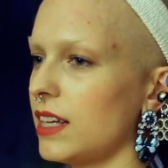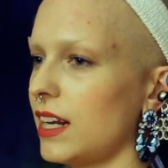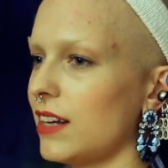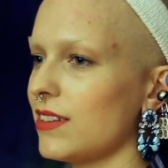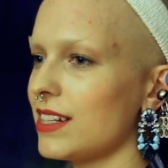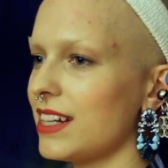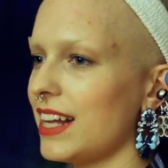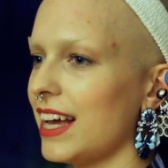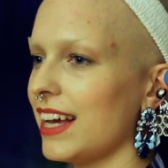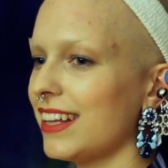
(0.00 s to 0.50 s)
And I
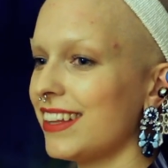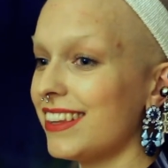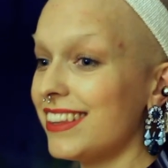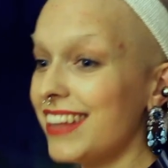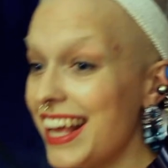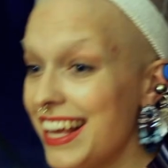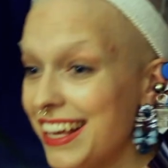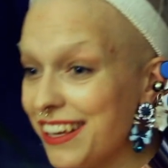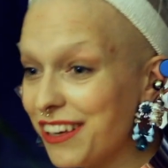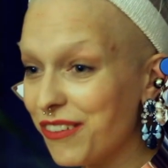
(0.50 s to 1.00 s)
was like,
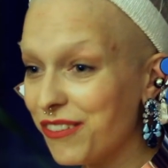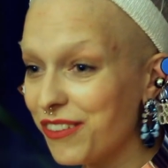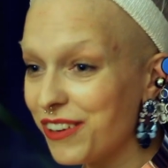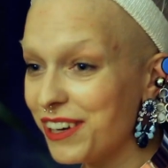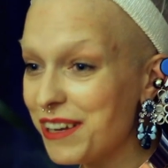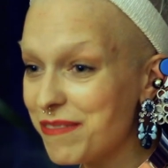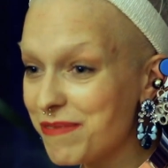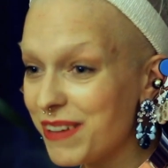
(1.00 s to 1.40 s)
thank you very